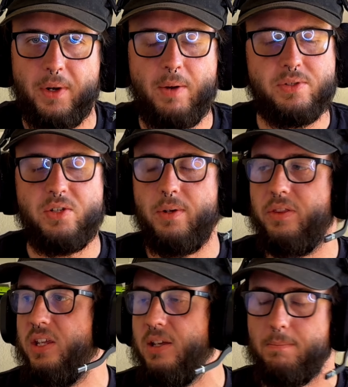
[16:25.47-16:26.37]
When I was doing
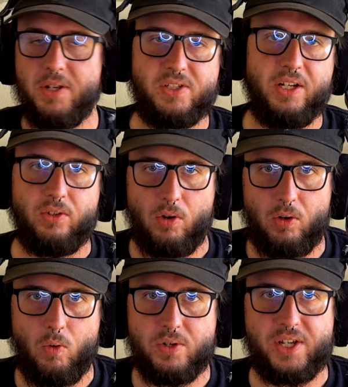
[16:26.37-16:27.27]
the Mustang Dark
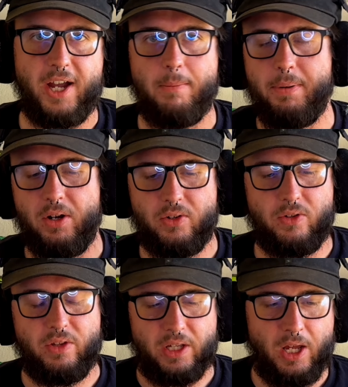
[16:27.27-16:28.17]
Horse, I compared it
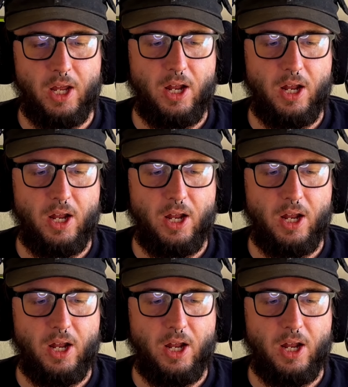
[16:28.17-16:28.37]
to the